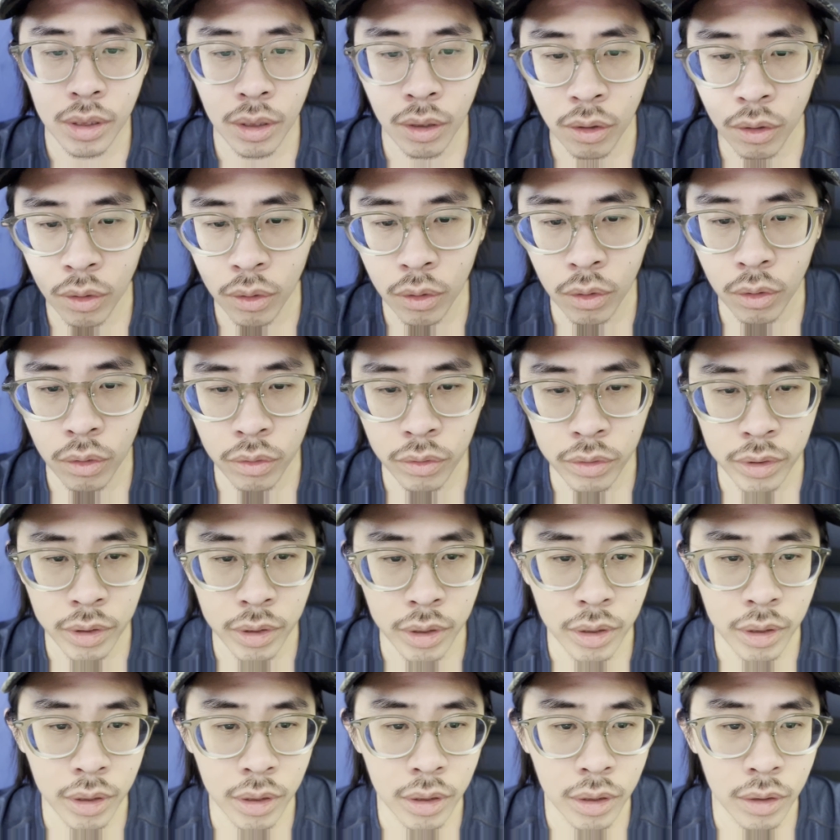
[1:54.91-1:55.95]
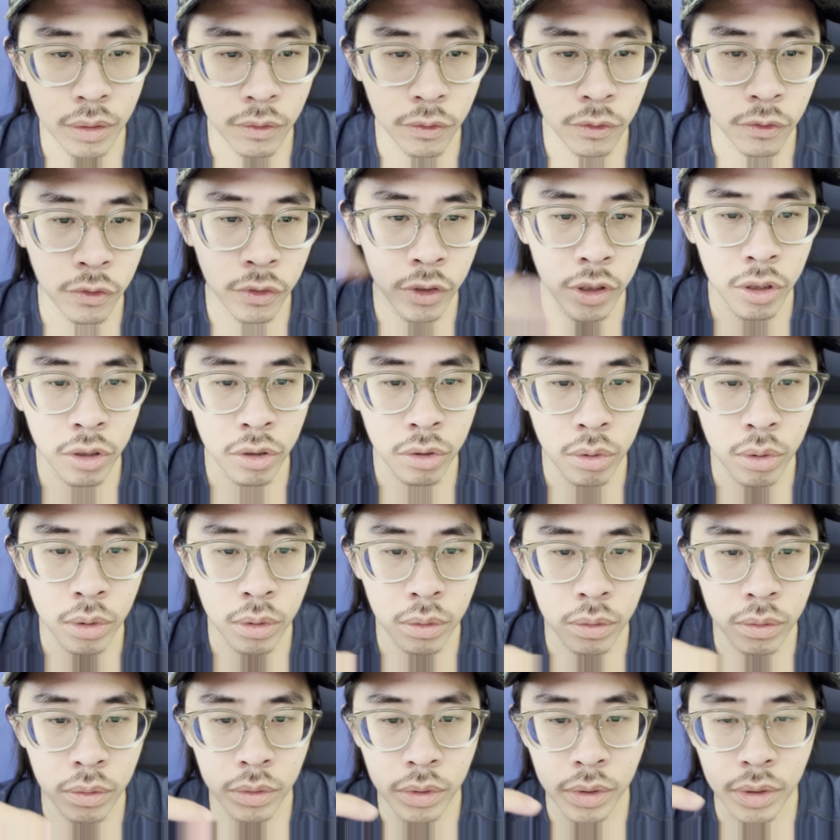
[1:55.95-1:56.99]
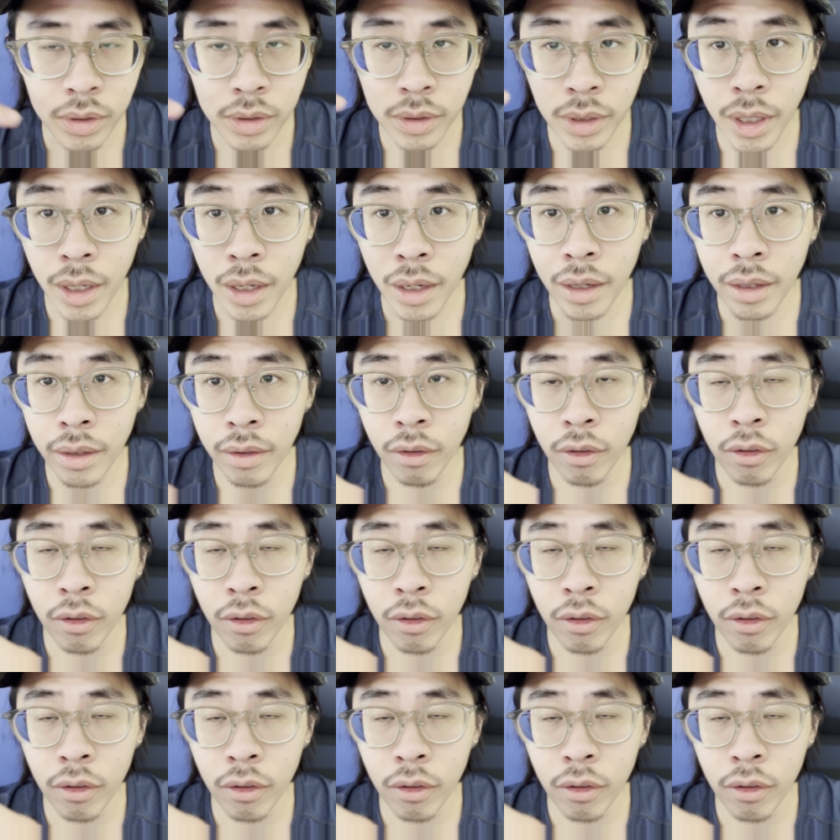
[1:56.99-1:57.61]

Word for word: all the visuals that